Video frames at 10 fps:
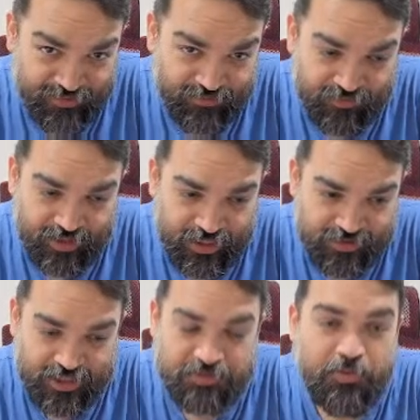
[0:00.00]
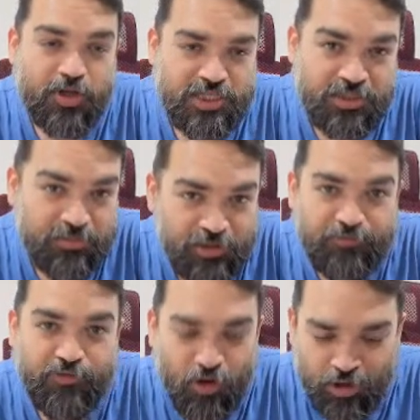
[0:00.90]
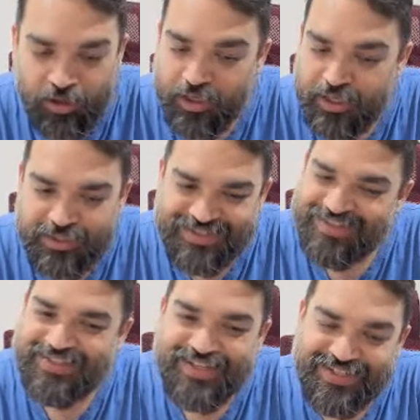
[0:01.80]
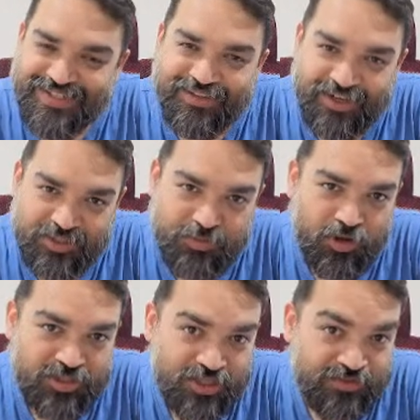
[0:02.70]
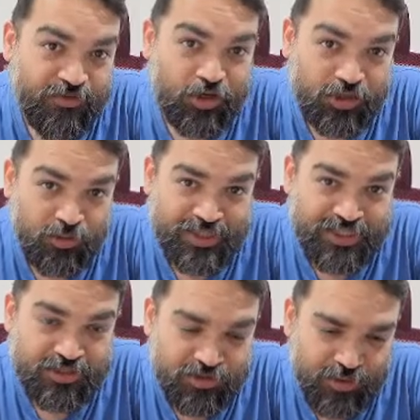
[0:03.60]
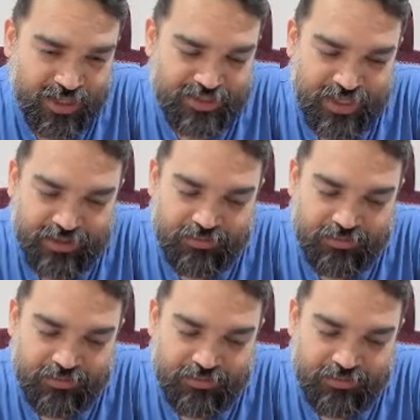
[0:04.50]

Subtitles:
that is responsible for synthesizing the responses for the questions you ask and